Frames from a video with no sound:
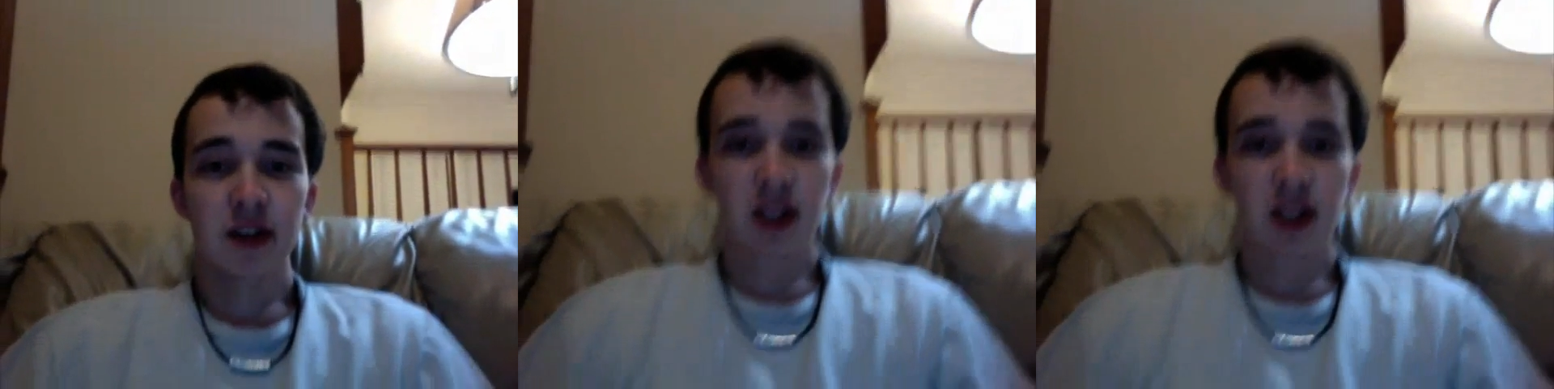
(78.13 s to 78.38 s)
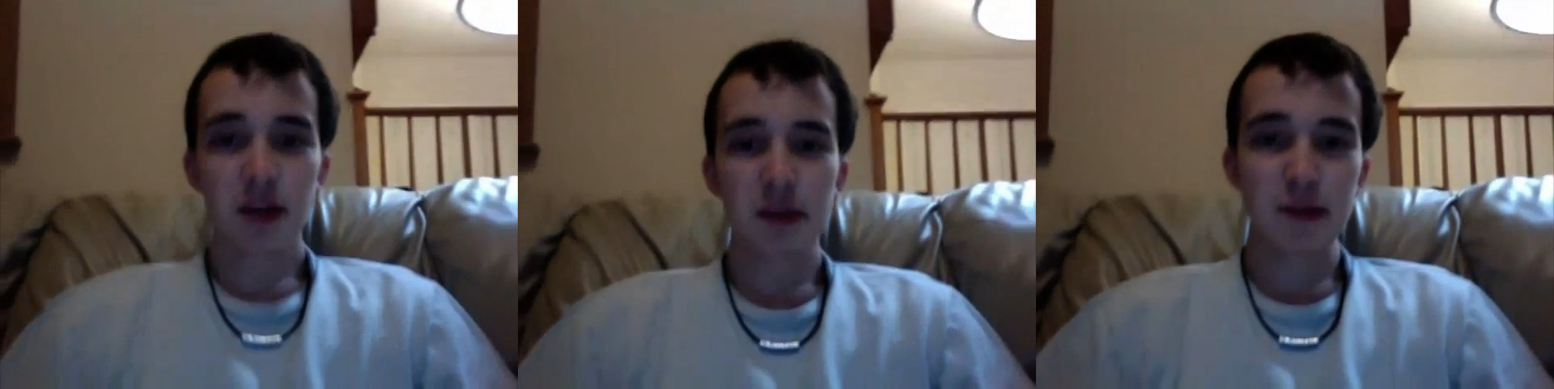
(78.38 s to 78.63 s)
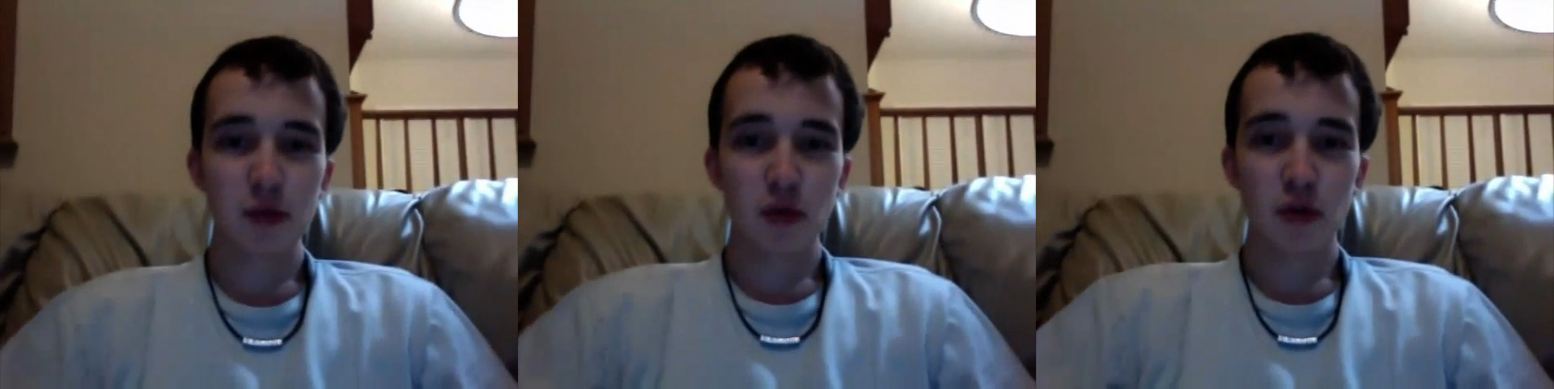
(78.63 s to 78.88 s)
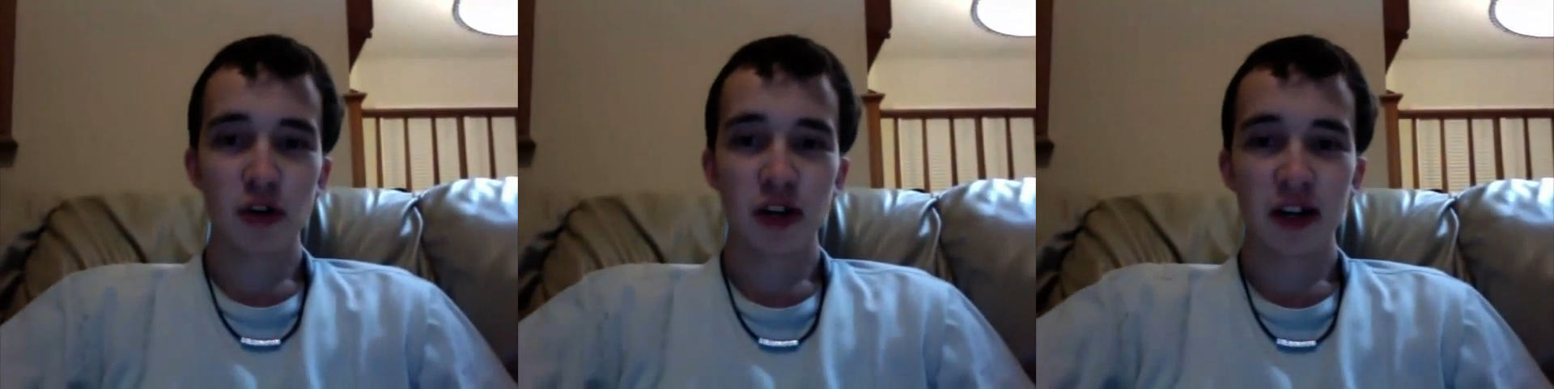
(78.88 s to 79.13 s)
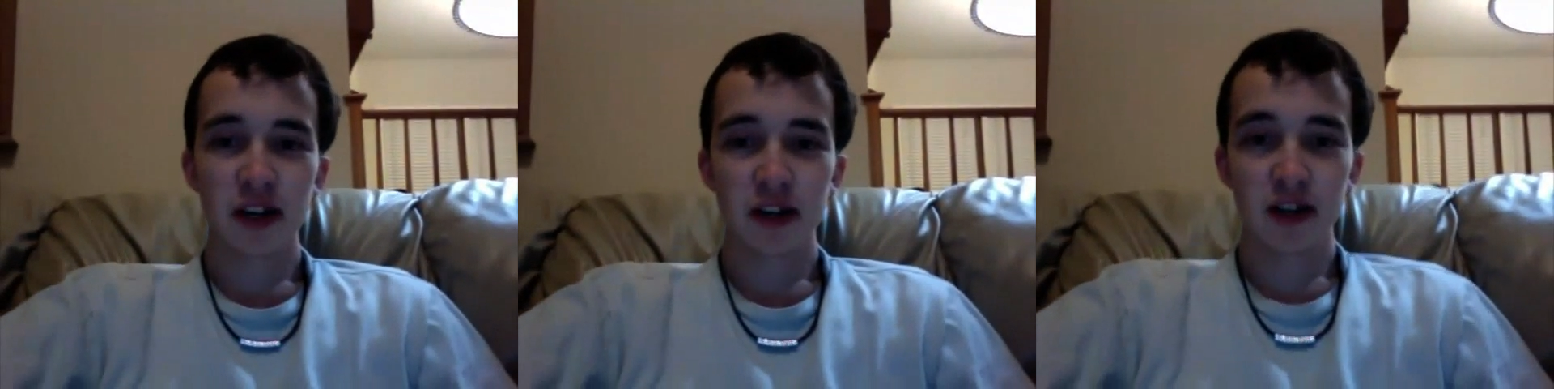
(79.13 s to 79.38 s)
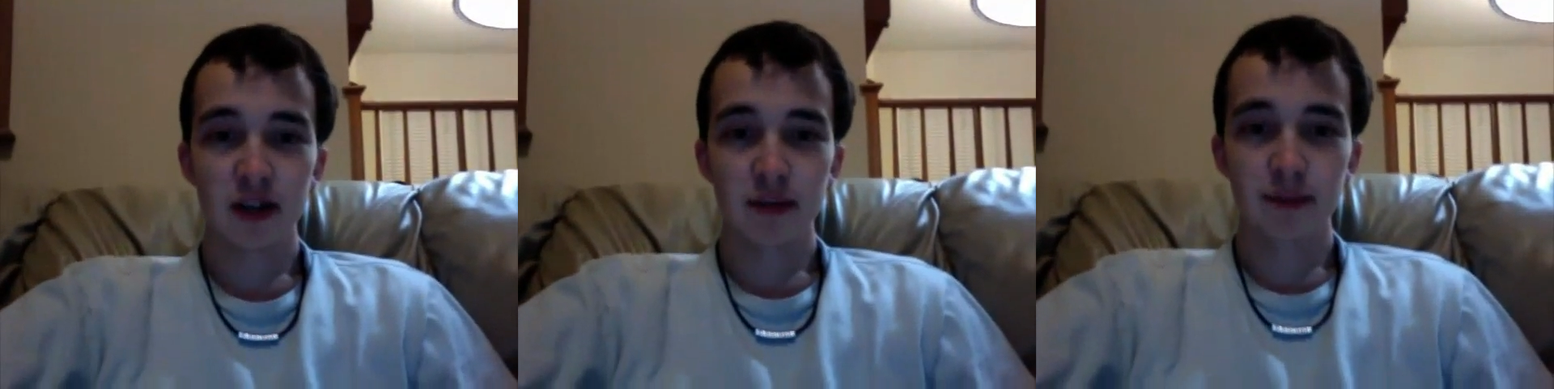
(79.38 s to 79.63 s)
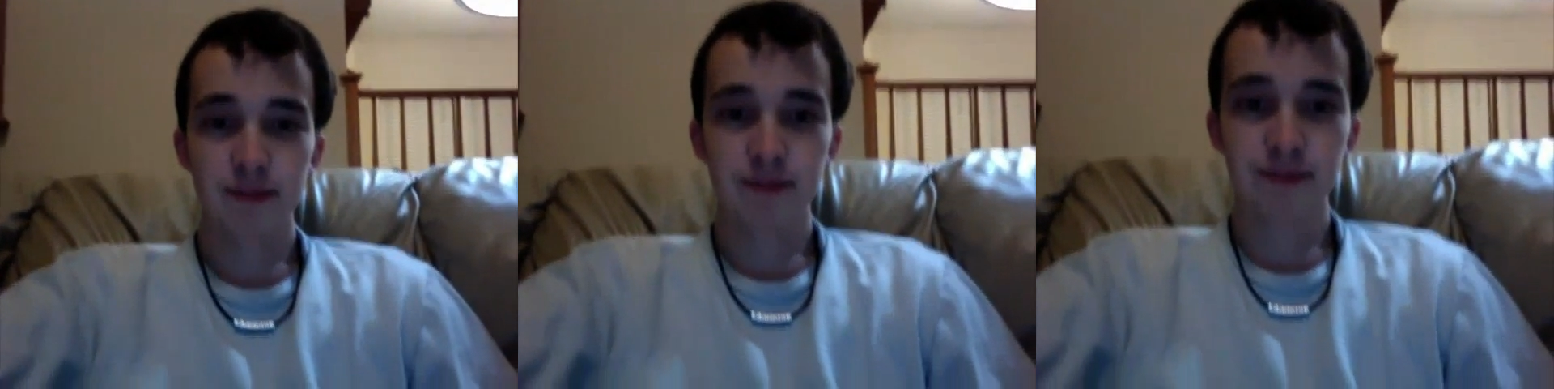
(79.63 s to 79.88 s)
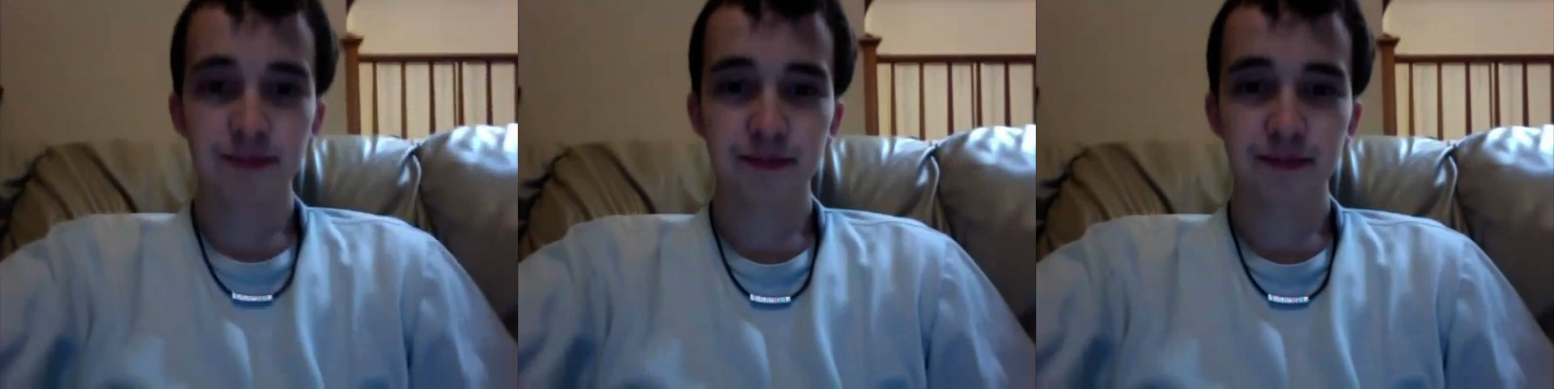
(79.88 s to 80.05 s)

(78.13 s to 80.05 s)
a bit more, and um,